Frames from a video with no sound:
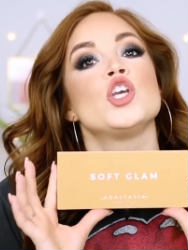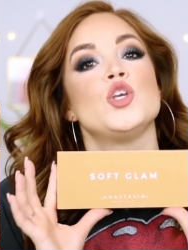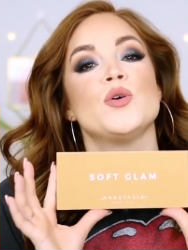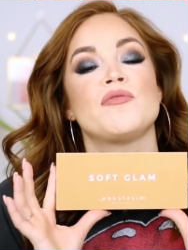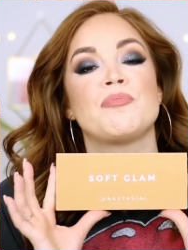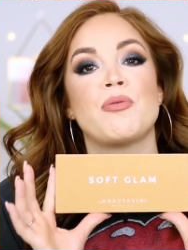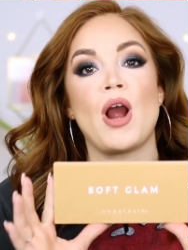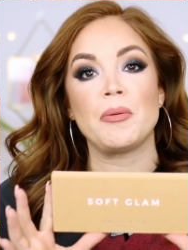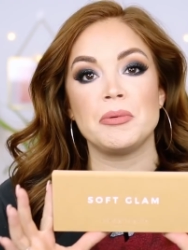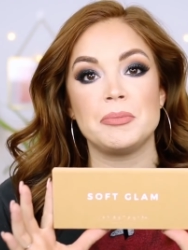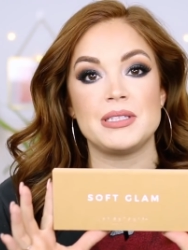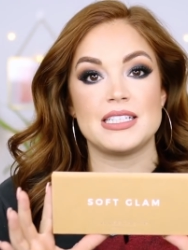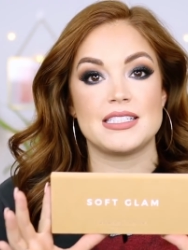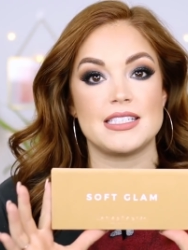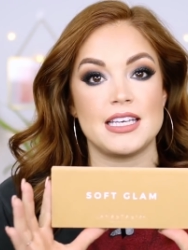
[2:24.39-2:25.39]
You have
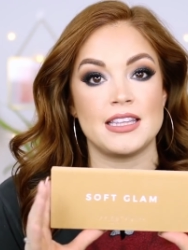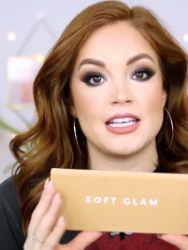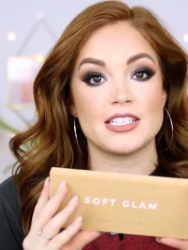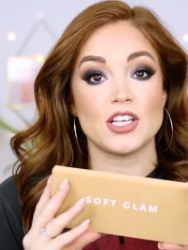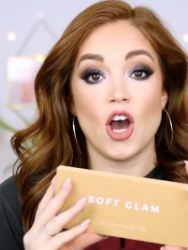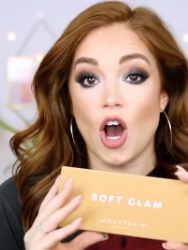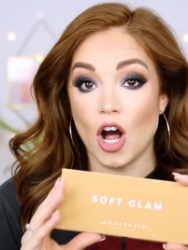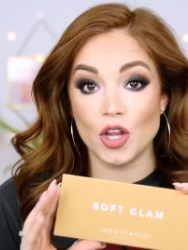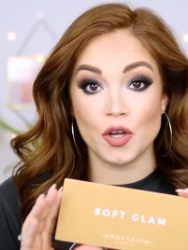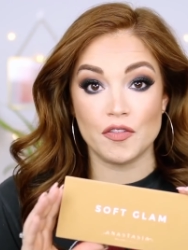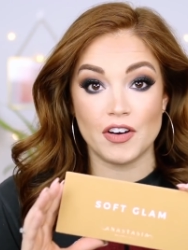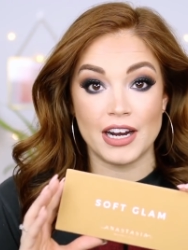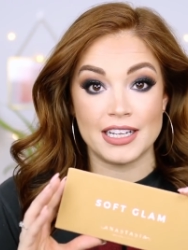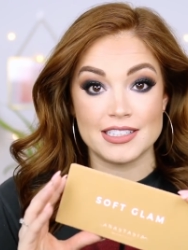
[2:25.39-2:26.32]
probably seen this all over